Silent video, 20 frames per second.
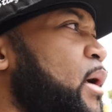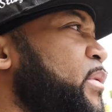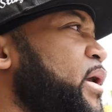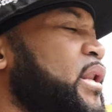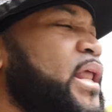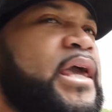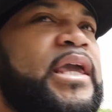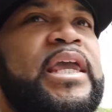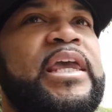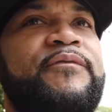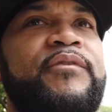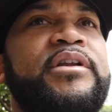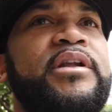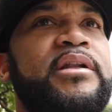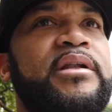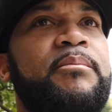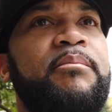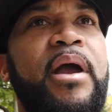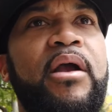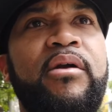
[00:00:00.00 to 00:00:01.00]
I mean, like,
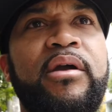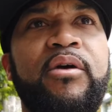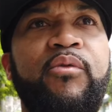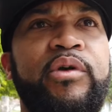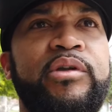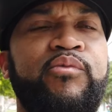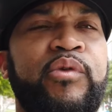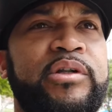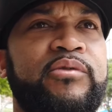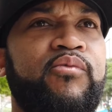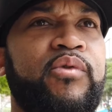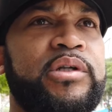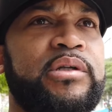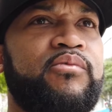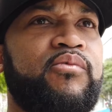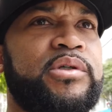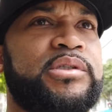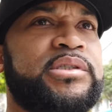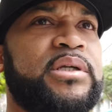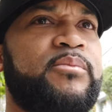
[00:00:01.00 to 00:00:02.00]
even in America with, with, with,
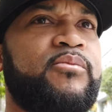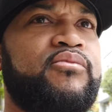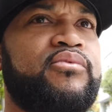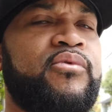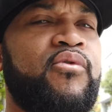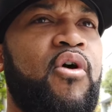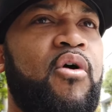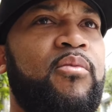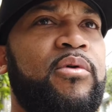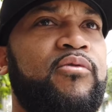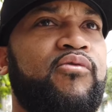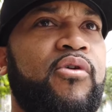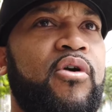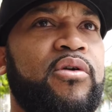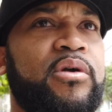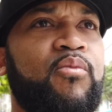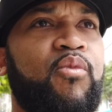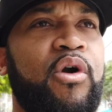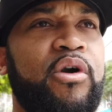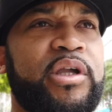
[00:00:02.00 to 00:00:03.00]
with some normal
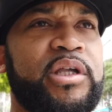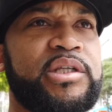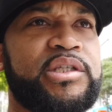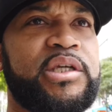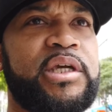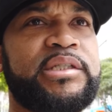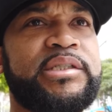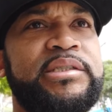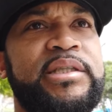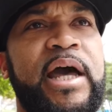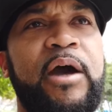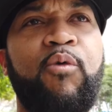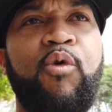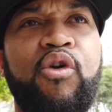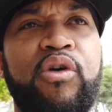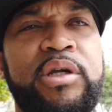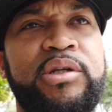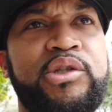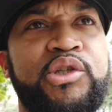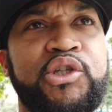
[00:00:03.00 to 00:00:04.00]
work, working chicks not
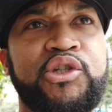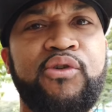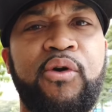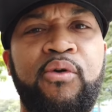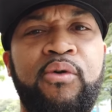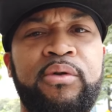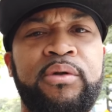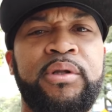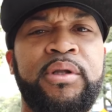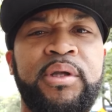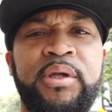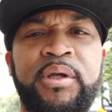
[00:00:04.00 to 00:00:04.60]
working the stroll,